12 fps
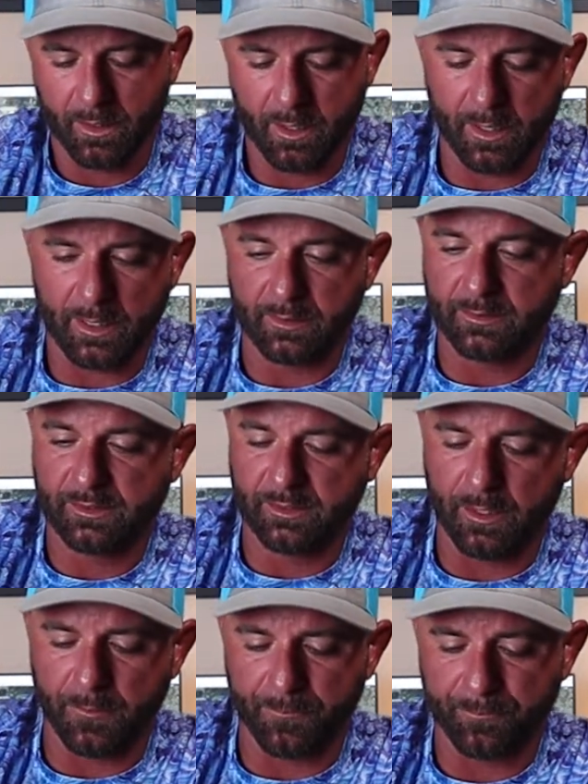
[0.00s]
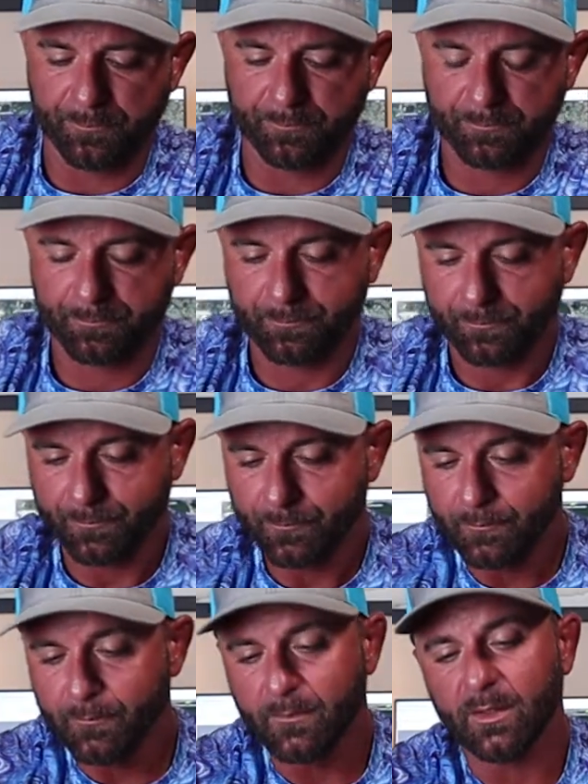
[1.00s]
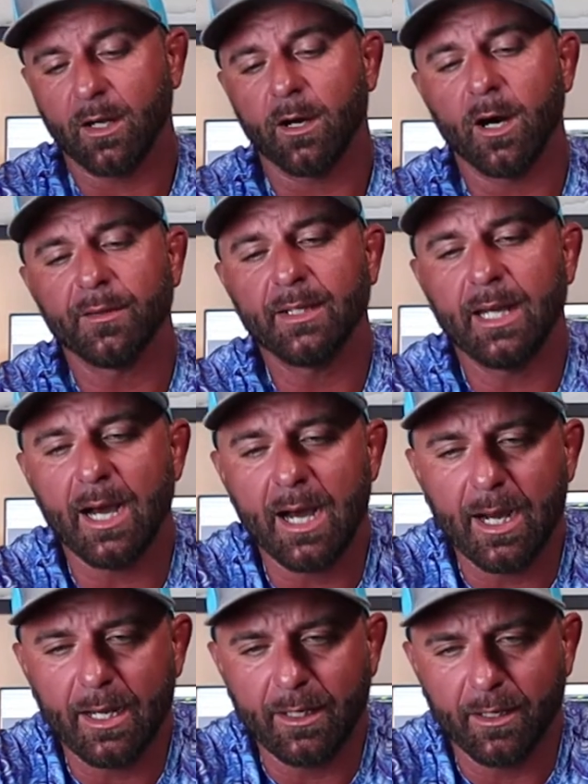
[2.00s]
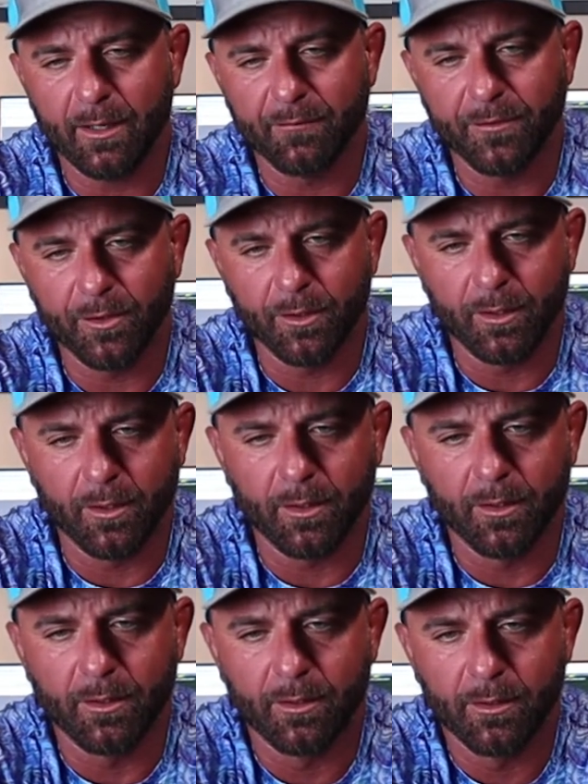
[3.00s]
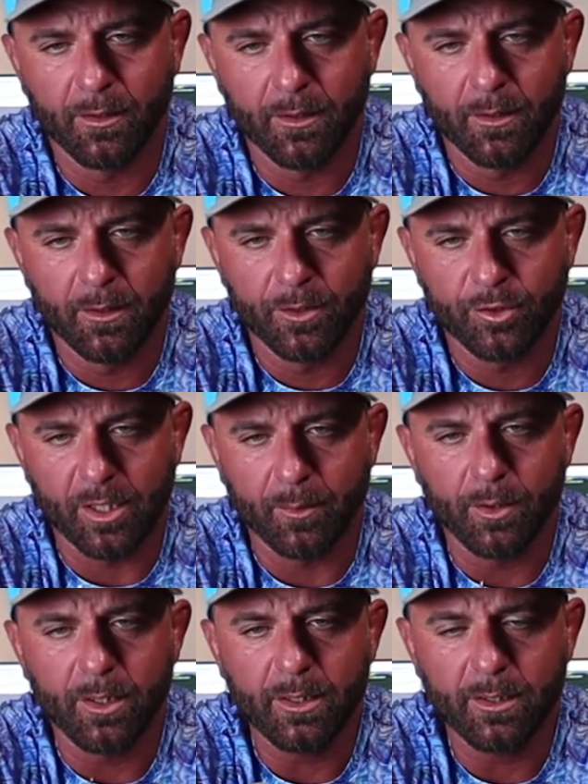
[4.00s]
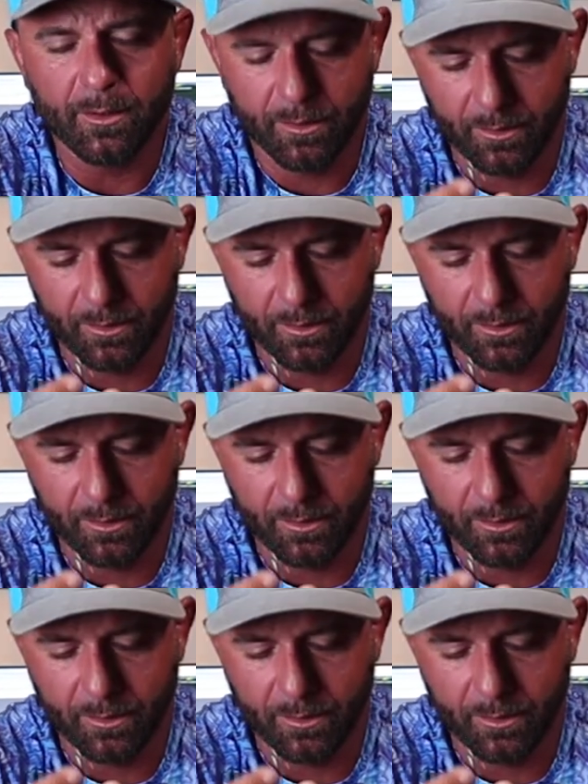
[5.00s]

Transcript: All right, so on the eye of your treble hook